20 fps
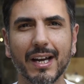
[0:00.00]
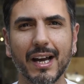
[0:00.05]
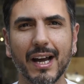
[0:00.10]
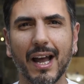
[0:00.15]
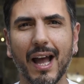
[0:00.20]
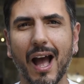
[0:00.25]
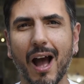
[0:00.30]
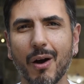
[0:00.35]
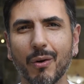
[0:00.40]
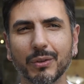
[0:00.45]

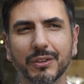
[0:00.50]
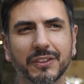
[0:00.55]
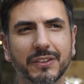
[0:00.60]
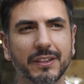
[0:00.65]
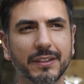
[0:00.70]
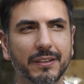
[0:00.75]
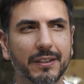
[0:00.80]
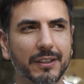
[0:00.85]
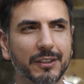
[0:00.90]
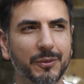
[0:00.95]
how is
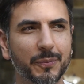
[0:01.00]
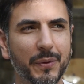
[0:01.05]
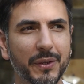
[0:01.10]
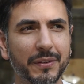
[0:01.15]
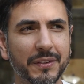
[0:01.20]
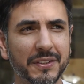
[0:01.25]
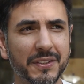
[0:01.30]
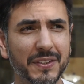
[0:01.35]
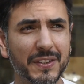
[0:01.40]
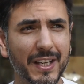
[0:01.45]
their
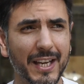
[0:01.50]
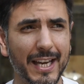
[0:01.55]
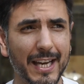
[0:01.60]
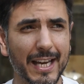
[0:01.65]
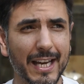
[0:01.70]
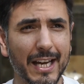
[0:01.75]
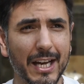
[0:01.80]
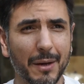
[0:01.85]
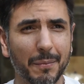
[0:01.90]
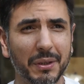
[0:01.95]
experience.
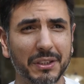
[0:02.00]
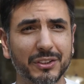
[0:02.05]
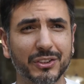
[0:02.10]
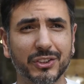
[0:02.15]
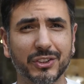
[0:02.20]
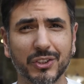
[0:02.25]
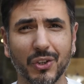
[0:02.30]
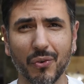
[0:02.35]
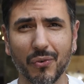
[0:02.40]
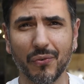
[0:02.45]
But
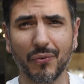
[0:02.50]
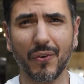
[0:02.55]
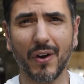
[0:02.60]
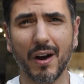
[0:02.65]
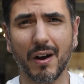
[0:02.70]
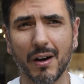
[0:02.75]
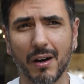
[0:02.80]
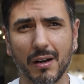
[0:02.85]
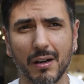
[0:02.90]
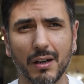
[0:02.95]
so
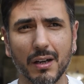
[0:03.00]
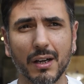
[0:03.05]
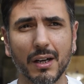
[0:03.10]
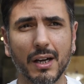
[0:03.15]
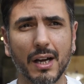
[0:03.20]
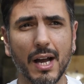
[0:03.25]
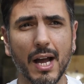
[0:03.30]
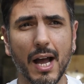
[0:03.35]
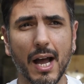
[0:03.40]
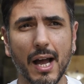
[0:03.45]
far,
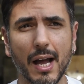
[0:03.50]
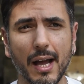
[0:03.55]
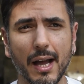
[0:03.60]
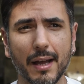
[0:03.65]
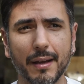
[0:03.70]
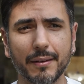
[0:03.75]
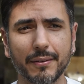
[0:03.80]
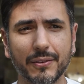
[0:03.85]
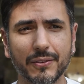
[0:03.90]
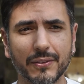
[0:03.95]

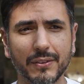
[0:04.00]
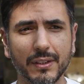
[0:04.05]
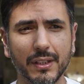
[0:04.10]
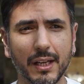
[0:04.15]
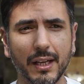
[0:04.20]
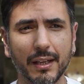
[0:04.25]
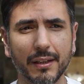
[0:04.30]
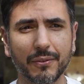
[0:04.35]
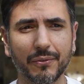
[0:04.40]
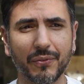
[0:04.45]
I
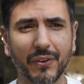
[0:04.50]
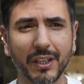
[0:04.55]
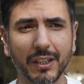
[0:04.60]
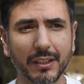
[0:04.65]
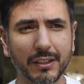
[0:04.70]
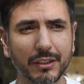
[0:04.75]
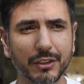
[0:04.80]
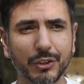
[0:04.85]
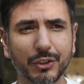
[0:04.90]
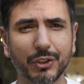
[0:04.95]

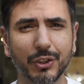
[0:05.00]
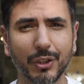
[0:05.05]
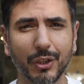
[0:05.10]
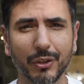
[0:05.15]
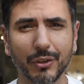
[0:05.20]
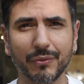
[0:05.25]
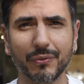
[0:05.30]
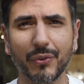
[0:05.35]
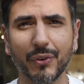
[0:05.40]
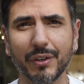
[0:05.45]
think you should
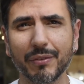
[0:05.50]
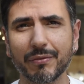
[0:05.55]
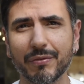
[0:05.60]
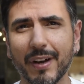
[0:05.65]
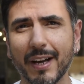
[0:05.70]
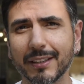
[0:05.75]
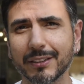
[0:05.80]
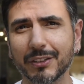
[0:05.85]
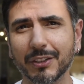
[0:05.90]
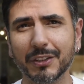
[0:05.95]
look for
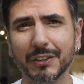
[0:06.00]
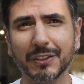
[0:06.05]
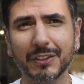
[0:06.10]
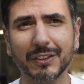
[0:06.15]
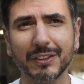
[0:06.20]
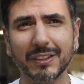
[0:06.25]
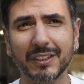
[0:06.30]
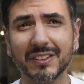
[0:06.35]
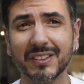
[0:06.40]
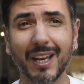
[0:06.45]
investors
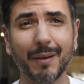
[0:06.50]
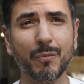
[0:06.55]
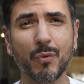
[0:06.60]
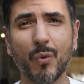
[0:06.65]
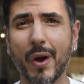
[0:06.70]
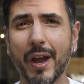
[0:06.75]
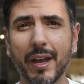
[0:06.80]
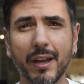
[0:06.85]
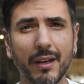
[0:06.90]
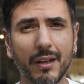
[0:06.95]
the same
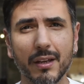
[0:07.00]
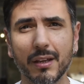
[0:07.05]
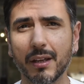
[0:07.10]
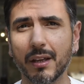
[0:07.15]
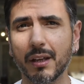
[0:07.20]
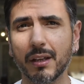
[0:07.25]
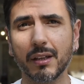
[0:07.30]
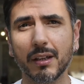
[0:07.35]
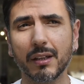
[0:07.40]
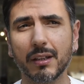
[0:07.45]
way
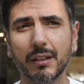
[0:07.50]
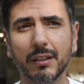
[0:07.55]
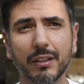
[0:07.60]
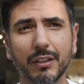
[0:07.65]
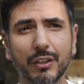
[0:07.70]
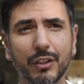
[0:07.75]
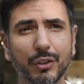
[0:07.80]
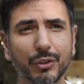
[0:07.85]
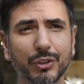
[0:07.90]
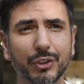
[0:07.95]

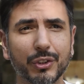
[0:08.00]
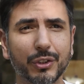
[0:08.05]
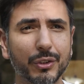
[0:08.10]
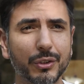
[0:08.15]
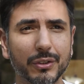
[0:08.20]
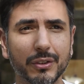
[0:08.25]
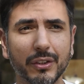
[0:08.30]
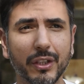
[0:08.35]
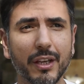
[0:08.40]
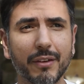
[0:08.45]
you should
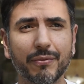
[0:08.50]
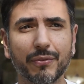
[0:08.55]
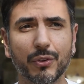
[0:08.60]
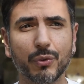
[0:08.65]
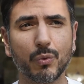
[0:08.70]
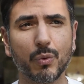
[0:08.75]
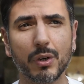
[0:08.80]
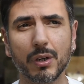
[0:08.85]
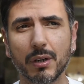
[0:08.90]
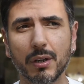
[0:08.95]
if you
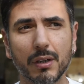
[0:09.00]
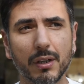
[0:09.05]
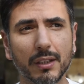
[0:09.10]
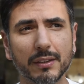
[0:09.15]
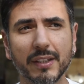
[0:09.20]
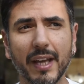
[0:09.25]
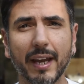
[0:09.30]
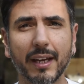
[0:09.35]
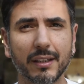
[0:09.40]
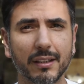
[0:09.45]
were a
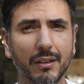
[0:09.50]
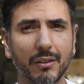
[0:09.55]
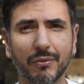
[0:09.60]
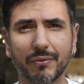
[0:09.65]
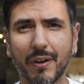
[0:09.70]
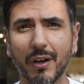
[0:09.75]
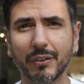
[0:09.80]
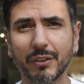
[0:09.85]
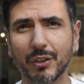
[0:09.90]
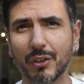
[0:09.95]
technical
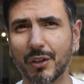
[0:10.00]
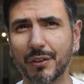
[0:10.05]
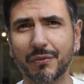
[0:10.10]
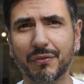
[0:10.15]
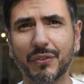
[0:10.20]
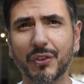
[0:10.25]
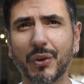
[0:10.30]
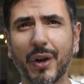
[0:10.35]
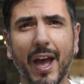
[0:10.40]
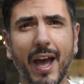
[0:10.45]
founder, or if
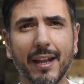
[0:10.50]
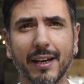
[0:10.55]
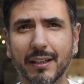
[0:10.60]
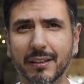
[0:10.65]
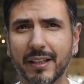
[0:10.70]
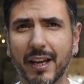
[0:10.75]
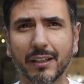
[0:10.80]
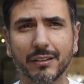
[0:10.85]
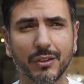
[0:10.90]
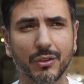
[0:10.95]
you had a
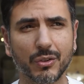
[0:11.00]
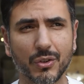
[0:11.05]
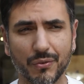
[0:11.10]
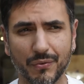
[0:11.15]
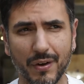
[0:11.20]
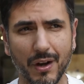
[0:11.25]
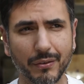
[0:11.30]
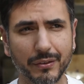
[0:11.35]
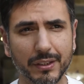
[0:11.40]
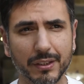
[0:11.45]
technical
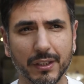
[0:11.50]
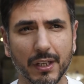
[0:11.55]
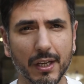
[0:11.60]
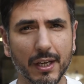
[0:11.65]
co-founder.